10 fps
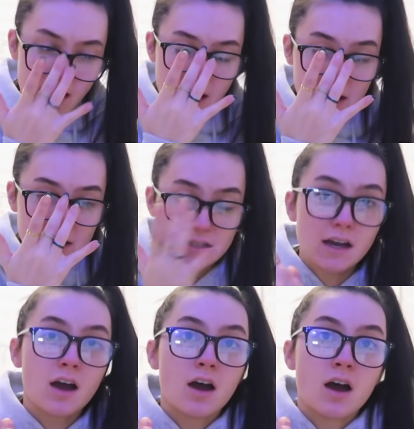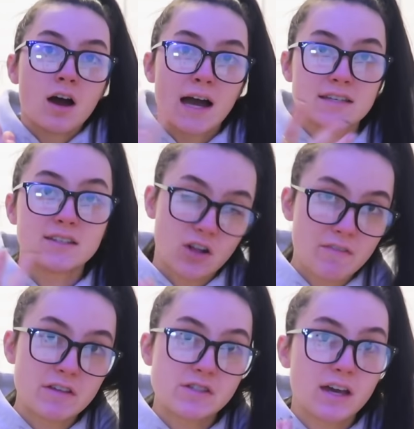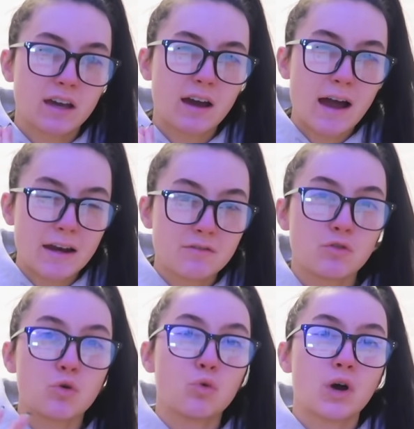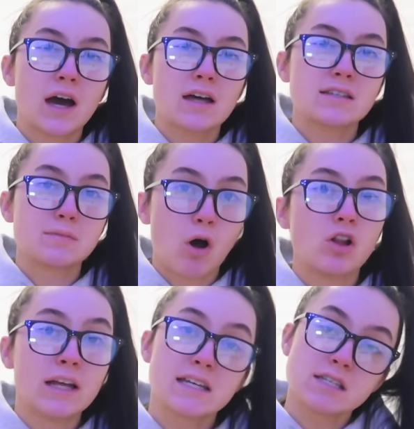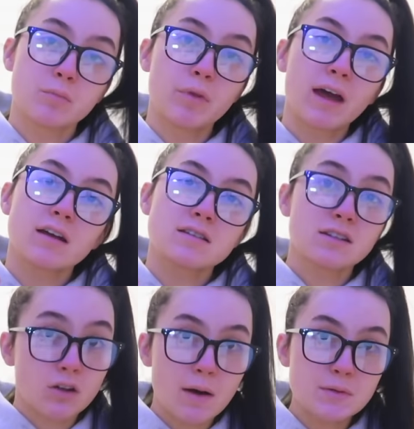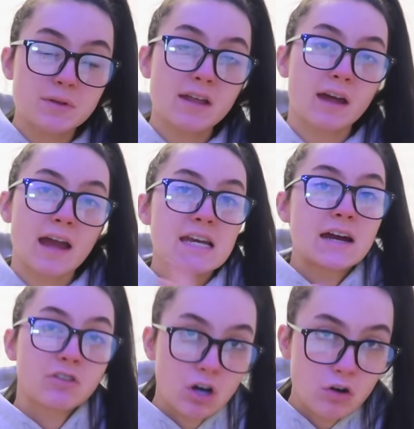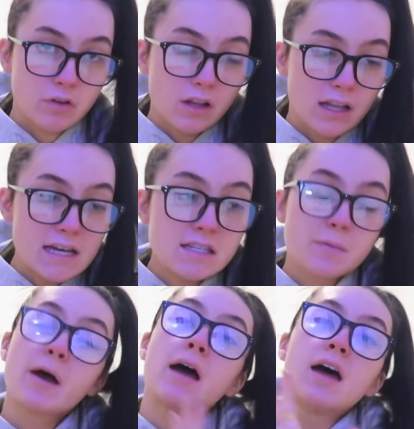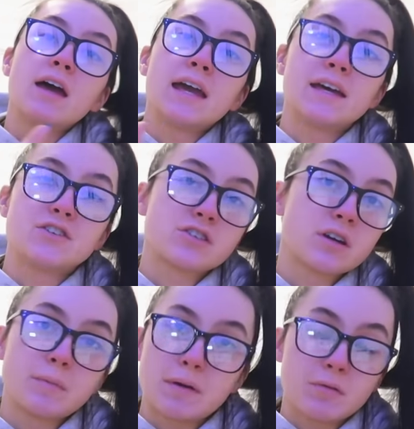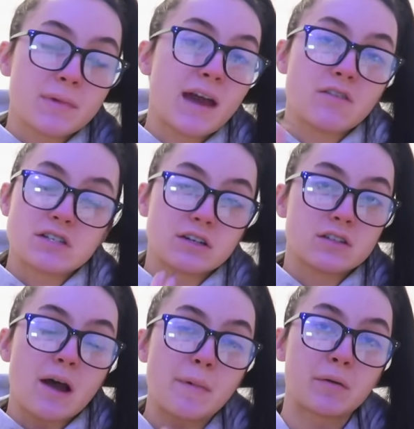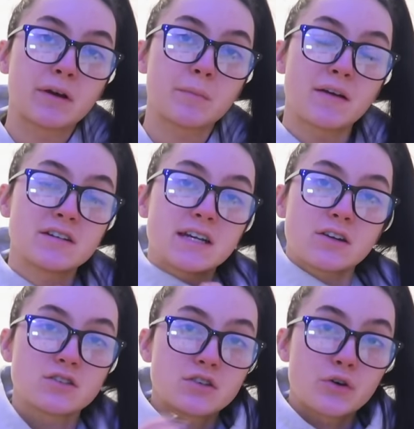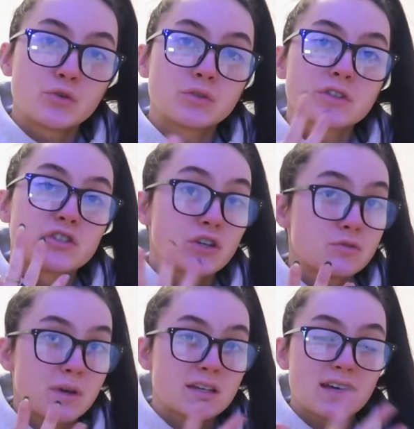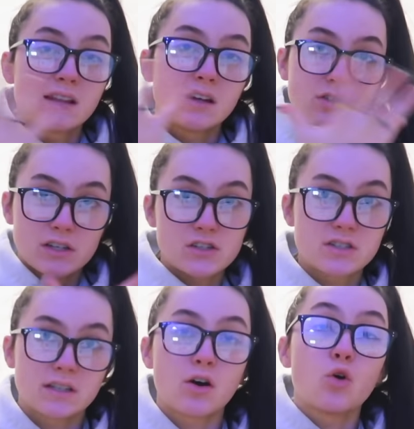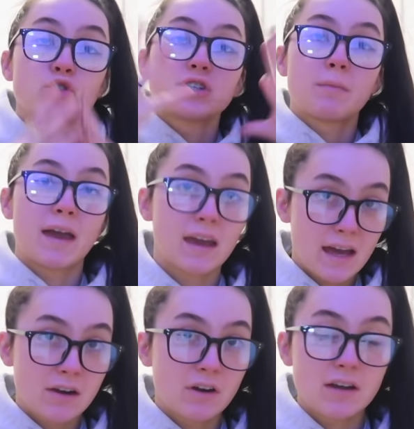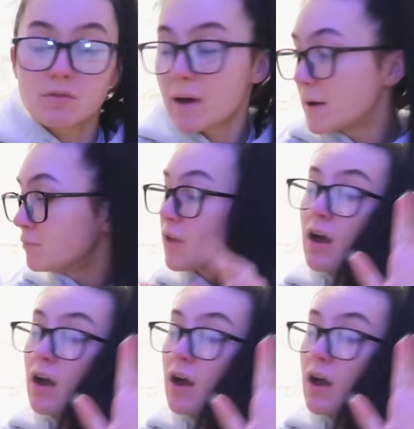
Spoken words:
and I still have this like kind of small lisp that still comes with it. Like I never got over the lisp. It's just gonna be with me every single time I wear my retainer, so excuse me, because I literally just did the whole shebang getting ready for bed.